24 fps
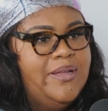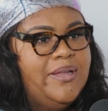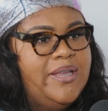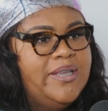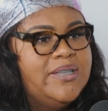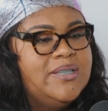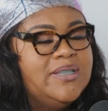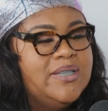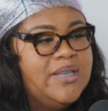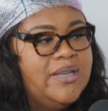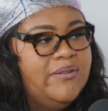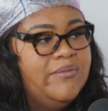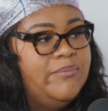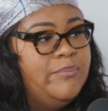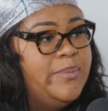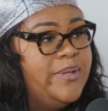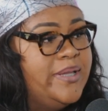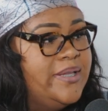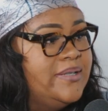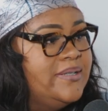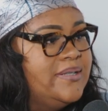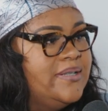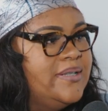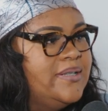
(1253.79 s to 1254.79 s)
It's tough
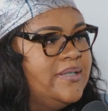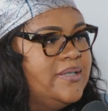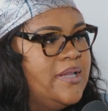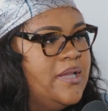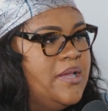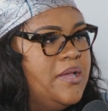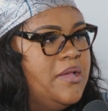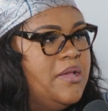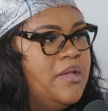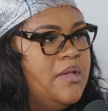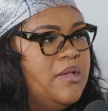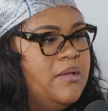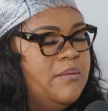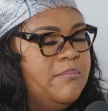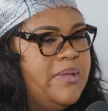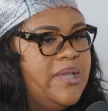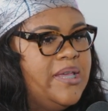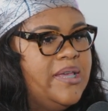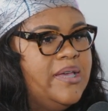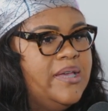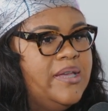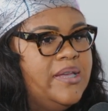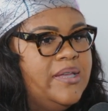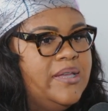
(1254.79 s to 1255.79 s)
business
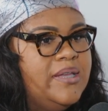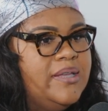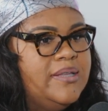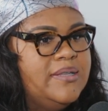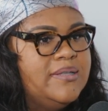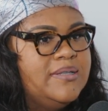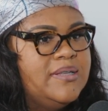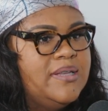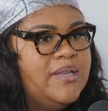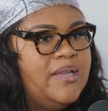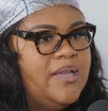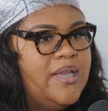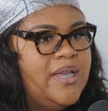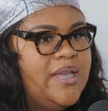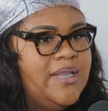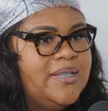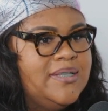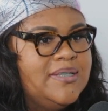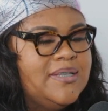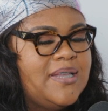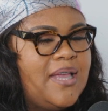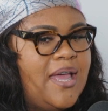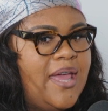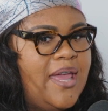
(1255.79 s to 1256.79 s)
because
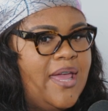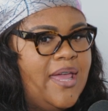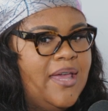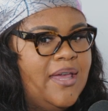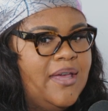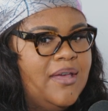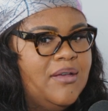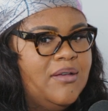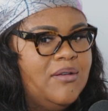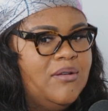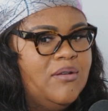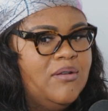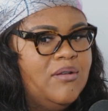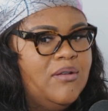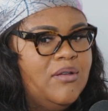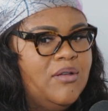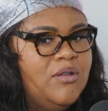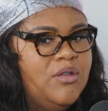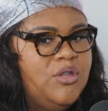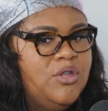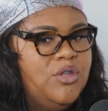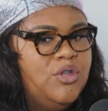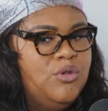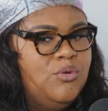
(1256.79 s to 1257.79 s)
it's like
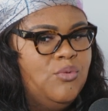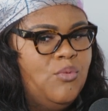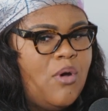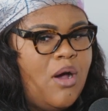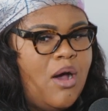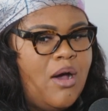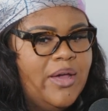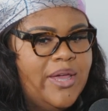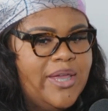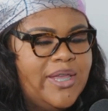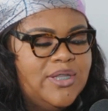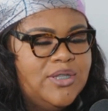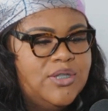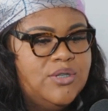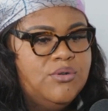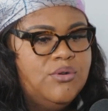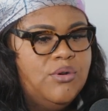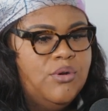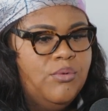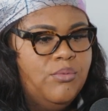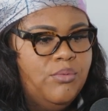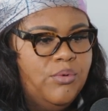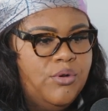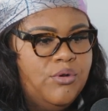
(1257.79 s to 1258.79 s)
you walk
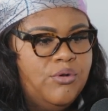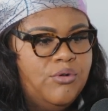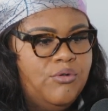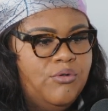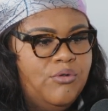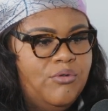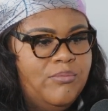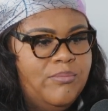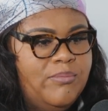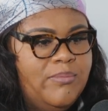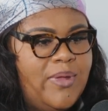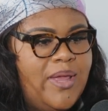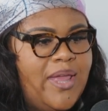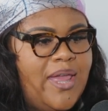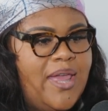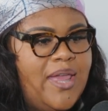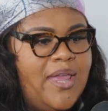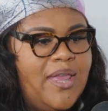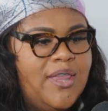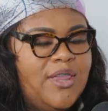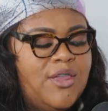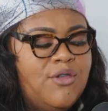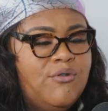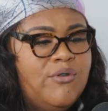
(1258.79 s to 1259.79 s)
into a room
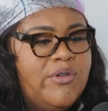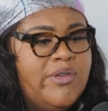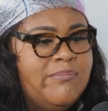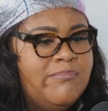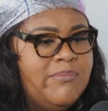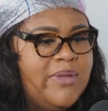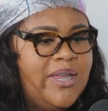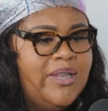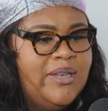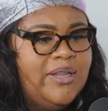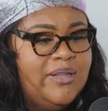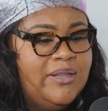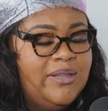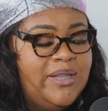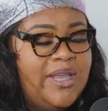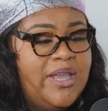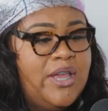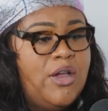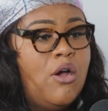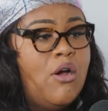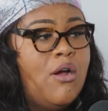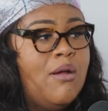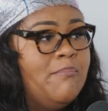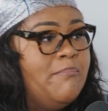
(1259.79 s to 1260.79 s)
and you
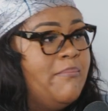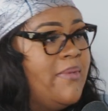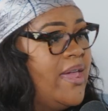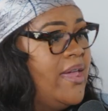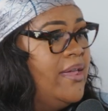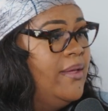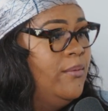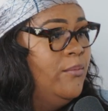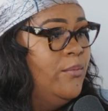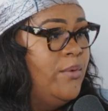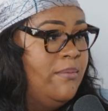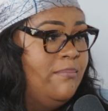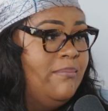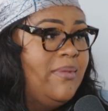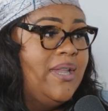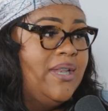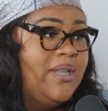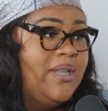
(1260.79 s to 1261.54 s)
immediately are met with many